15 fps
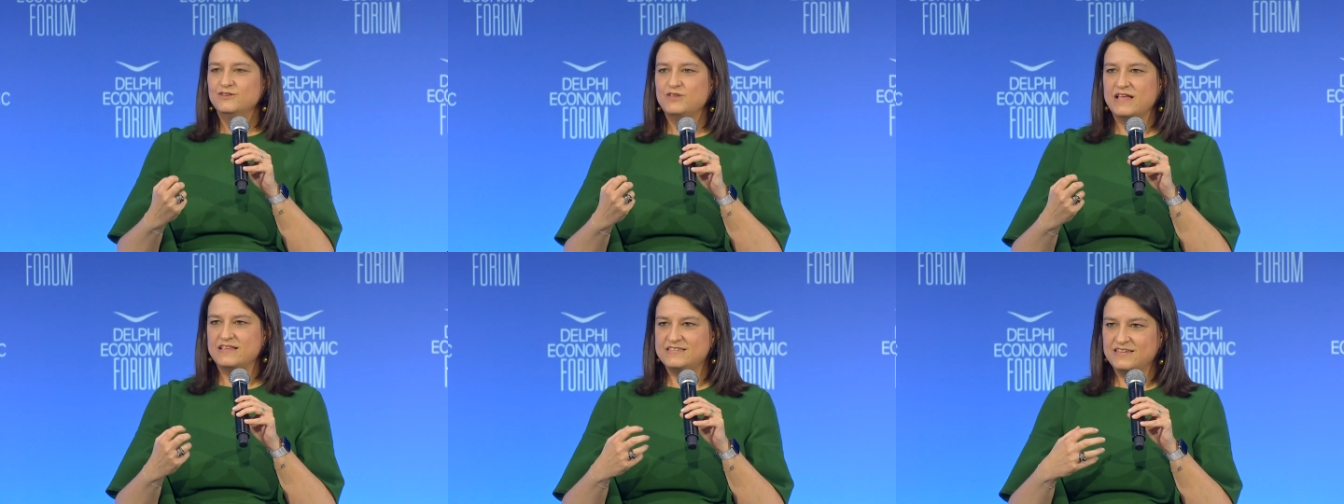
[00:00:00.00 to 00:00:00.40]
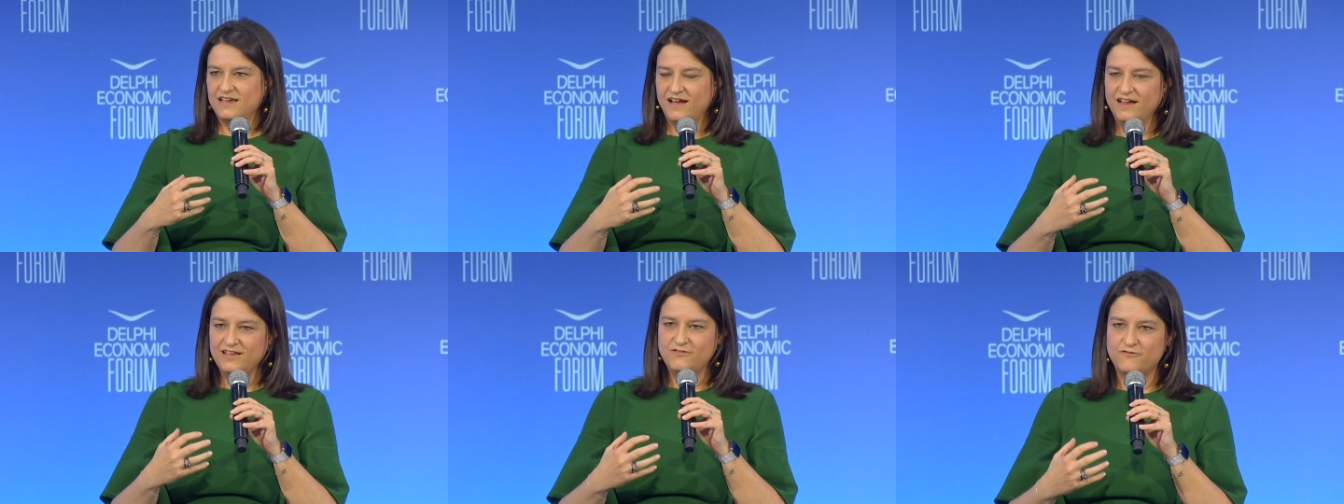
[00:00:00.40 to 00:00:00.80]

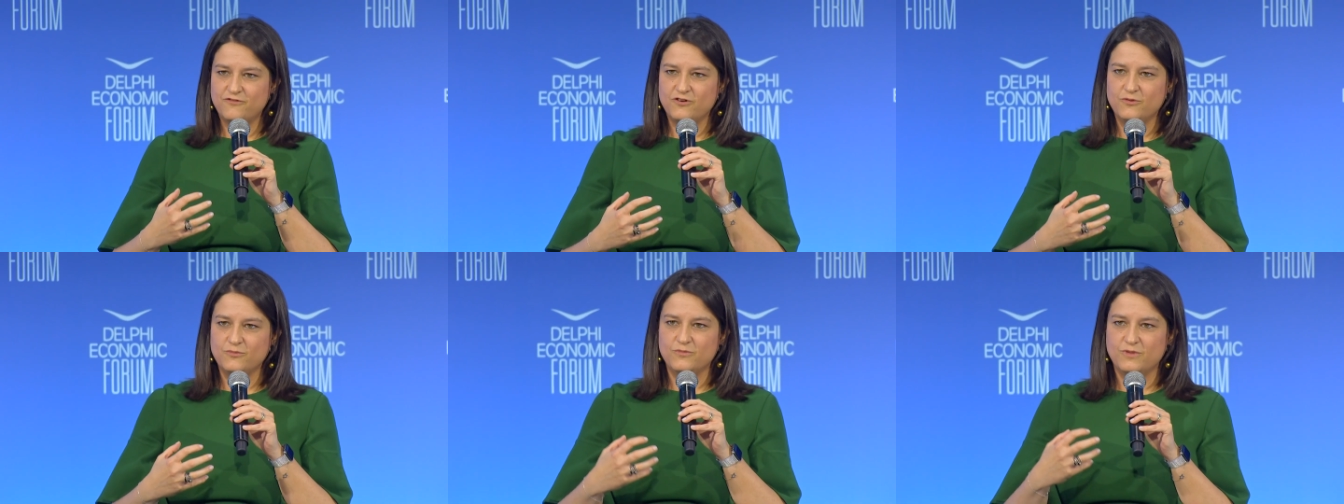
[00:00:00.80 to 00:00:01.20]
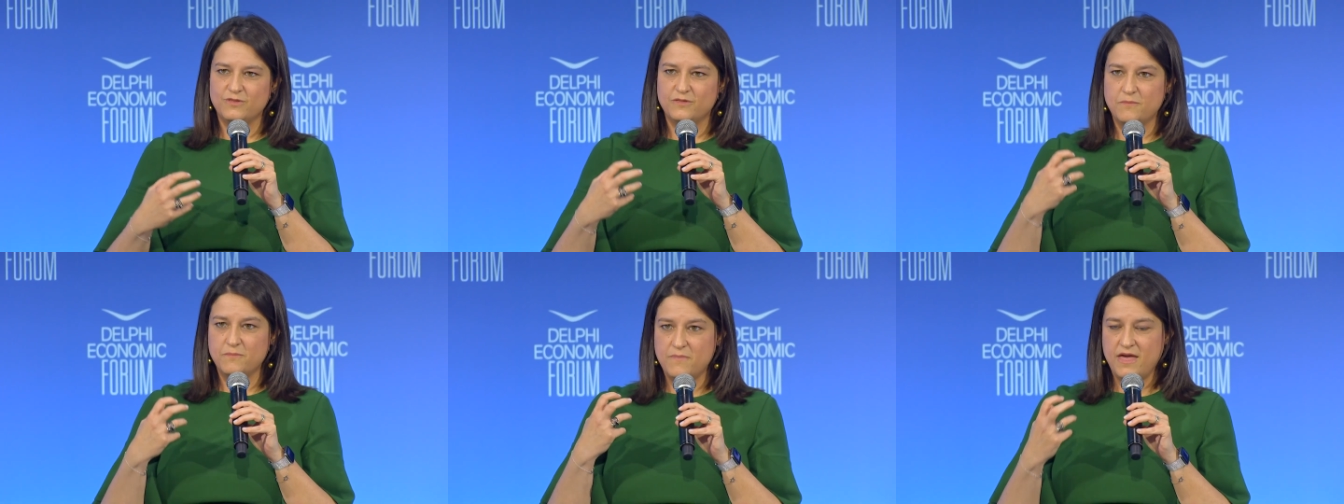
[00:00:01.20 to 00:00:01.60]
aside from
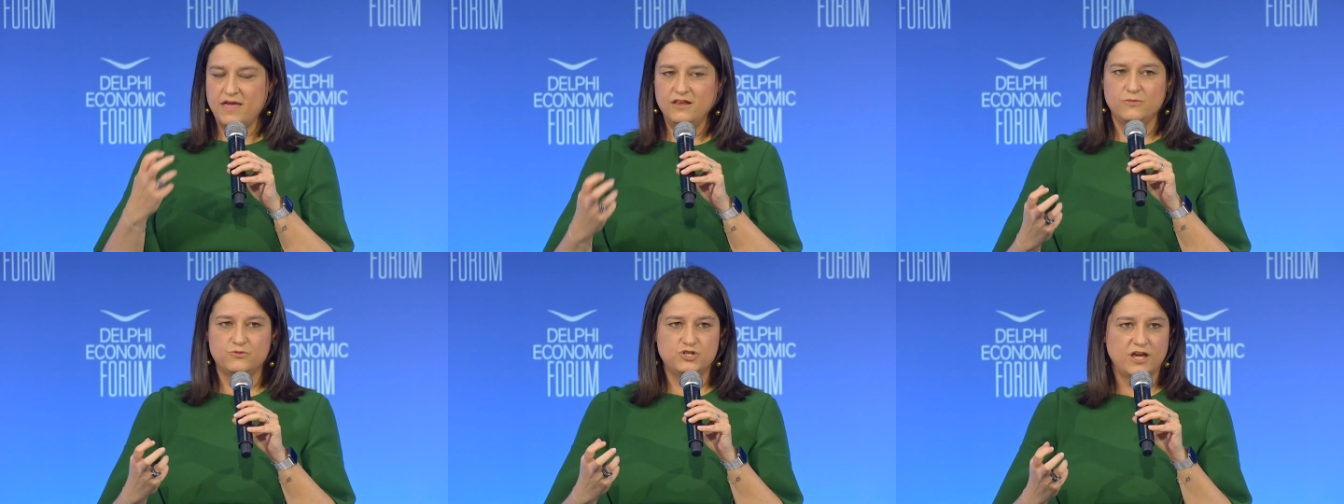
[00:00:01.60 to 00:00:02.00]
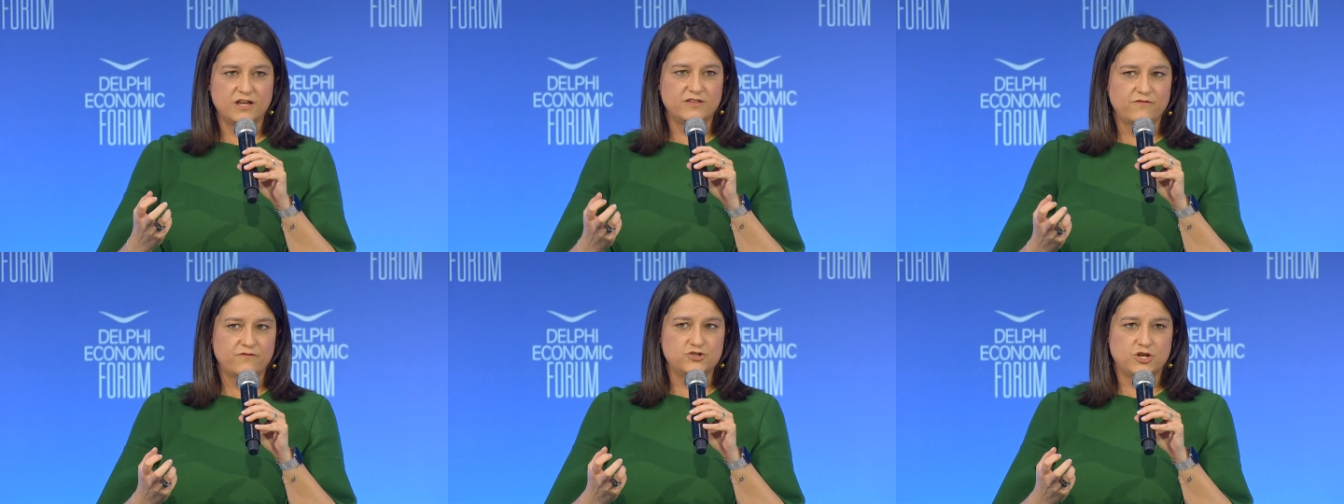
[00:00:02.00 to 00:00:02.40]
the main
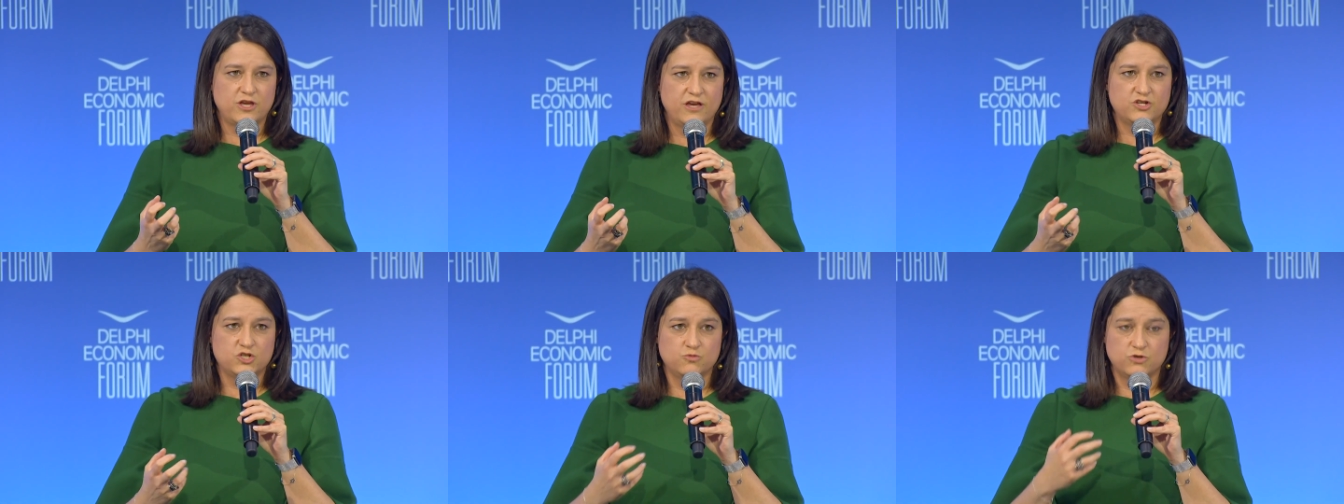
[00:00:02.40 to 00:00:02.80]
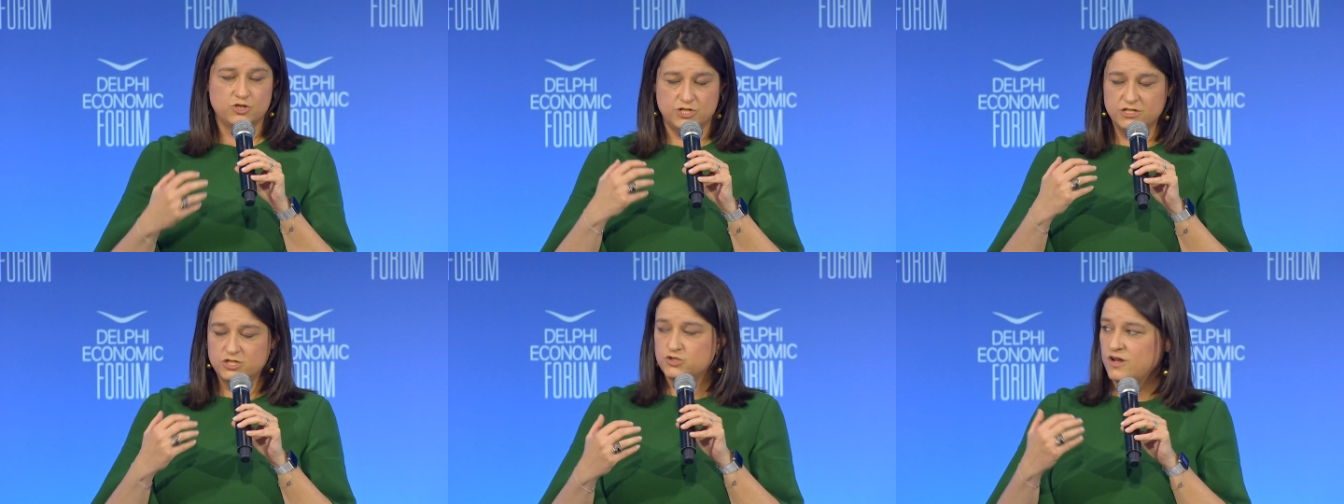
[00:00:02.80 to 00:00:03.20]
objective of education,
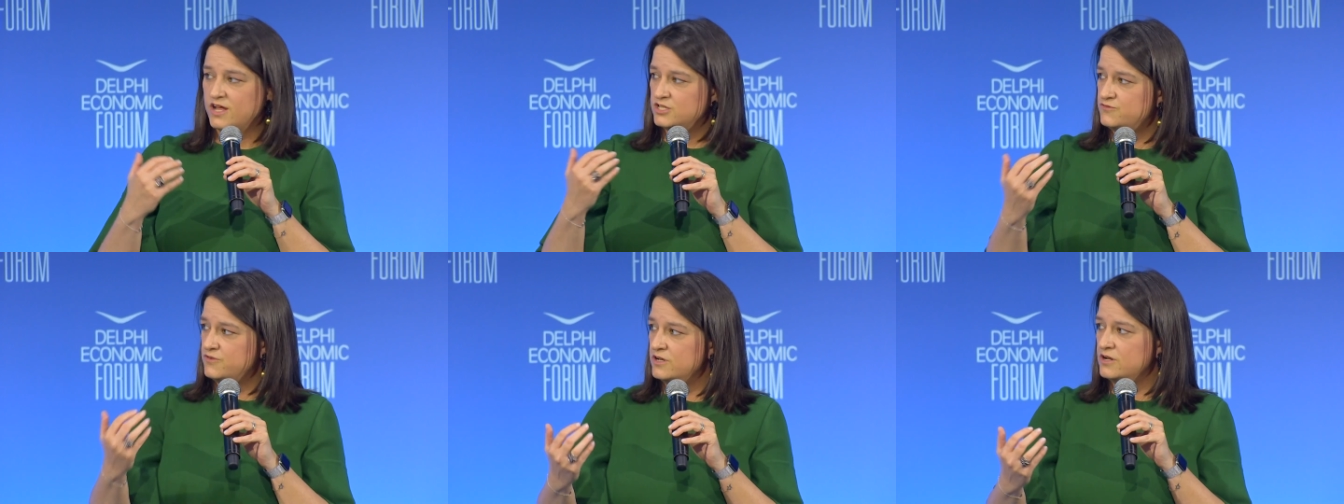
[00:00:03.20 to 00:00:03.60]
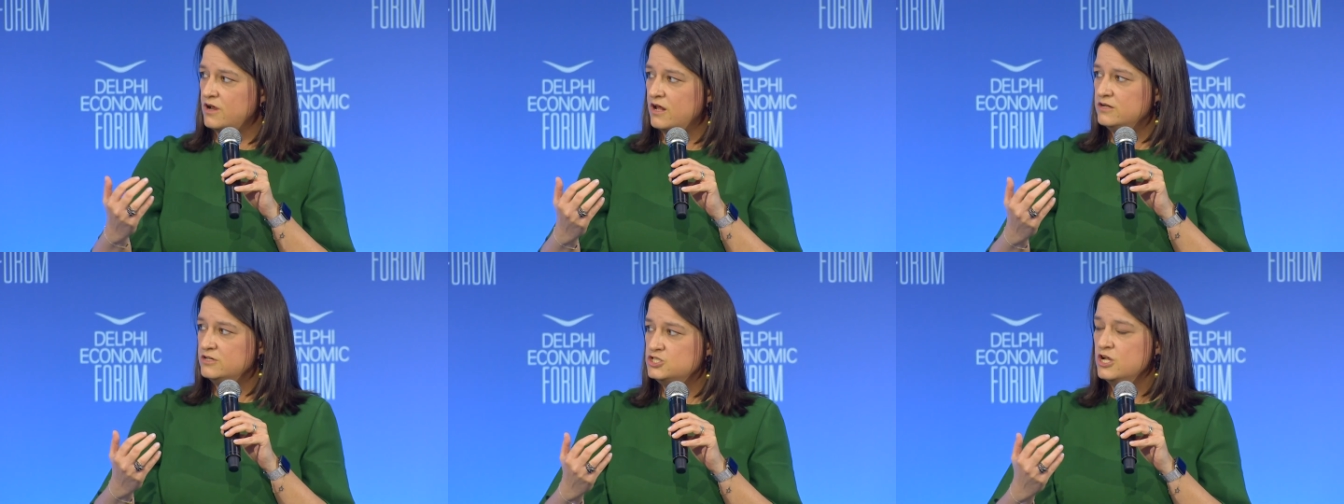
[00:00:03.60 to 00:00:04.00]
which is transferring
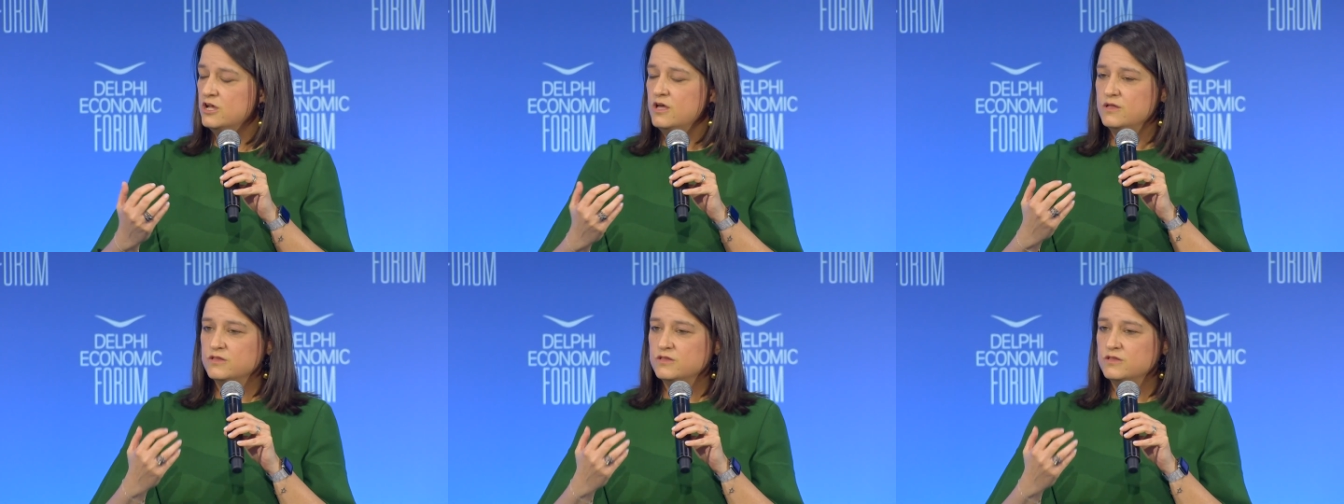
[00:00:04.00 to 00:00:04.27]
knowledge,